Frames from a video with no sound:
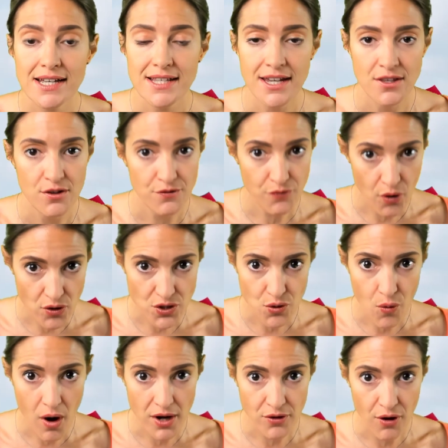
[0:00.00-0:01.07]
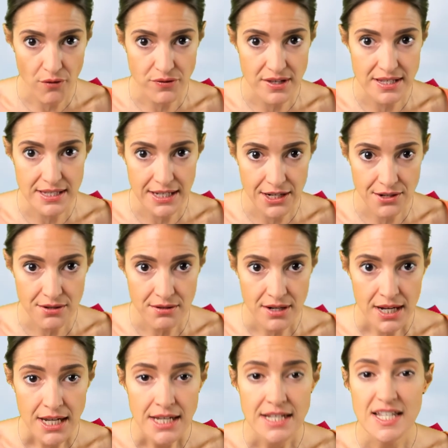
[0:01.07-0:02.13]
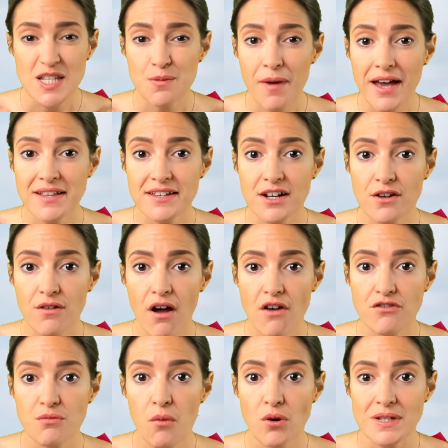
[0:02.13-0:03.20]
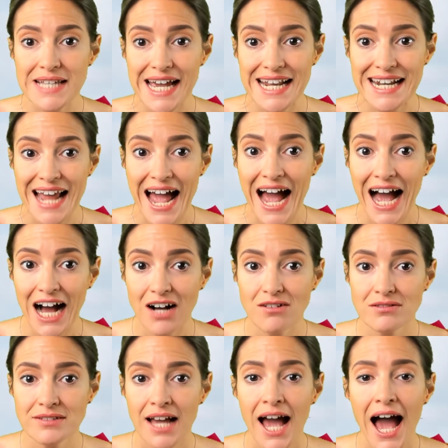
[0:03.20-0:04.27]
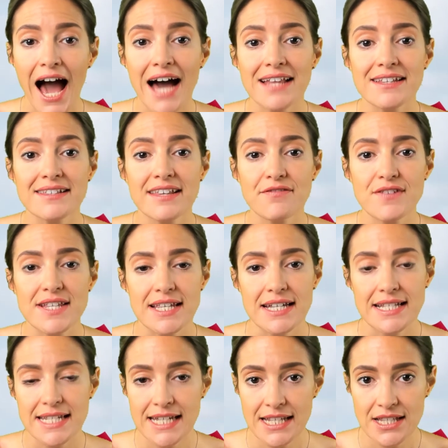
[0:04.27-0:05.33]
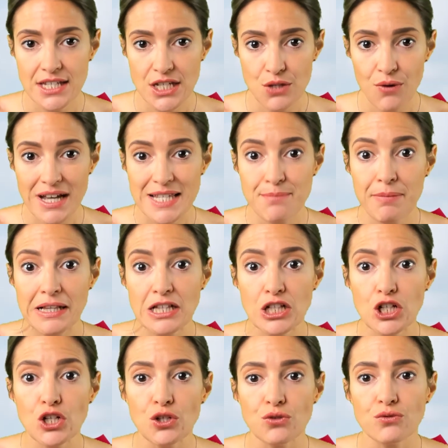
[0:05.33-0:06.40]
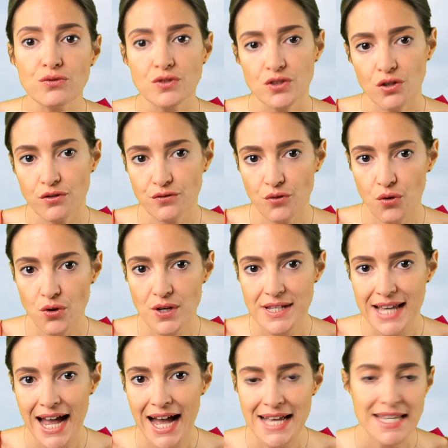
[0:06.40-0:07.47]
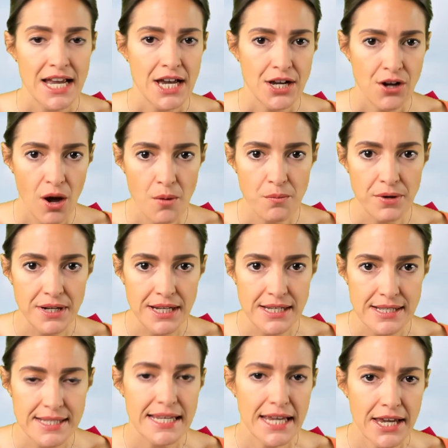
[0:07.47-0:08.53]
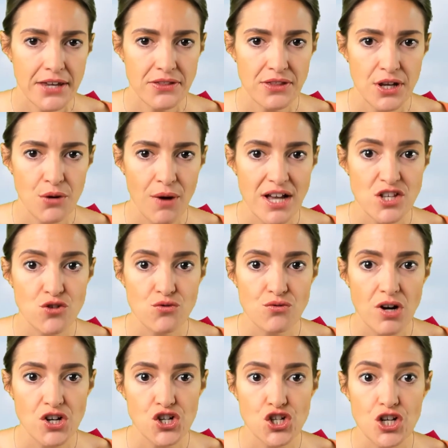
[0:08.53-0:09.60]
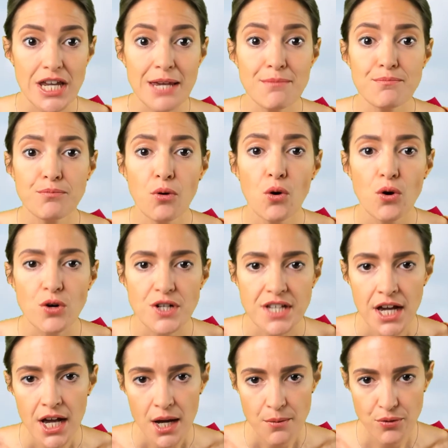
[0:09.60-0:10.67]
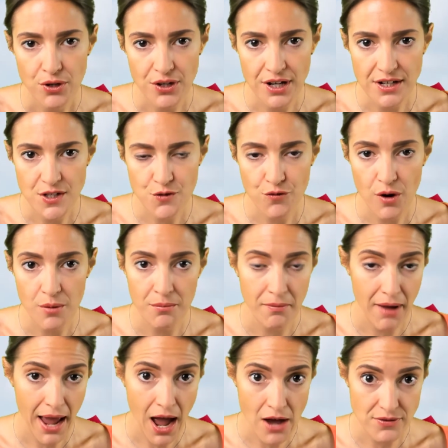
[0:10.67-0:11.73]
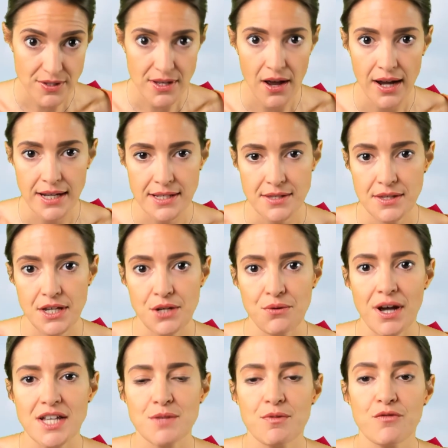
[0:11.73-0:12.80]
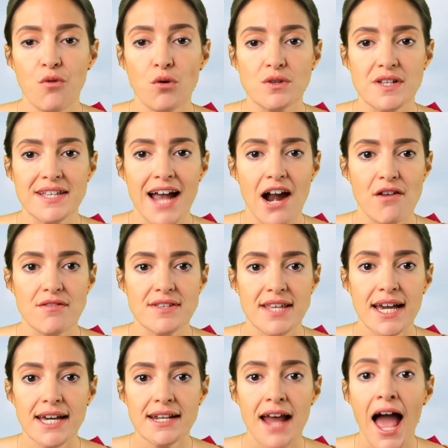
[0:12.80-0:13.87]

in the first quarter of this year, the spending growth more than halved, and the deficit in the US ballooned, of course, as companies in the US rushed to import products from outside the US before the tariffs hit,